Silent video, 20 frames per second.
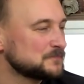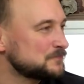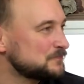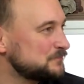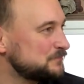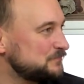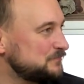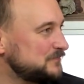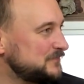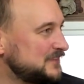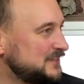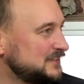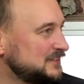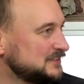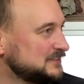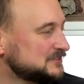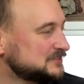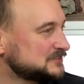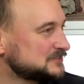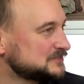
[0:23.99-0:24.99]

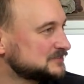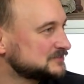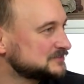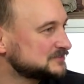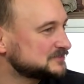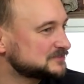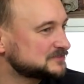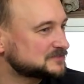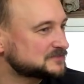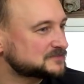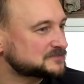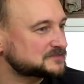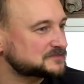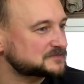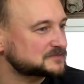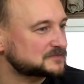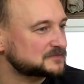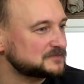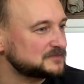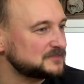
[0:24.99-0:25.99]

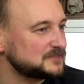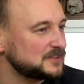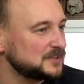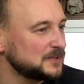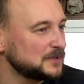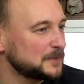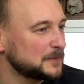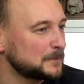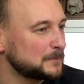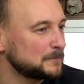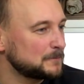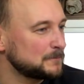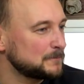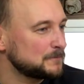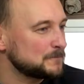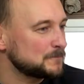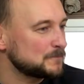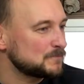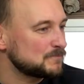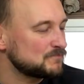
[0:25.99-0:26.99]

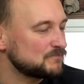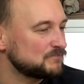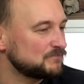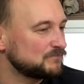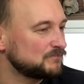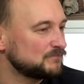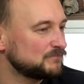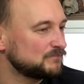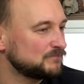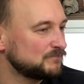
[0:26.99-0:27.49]
[no speech]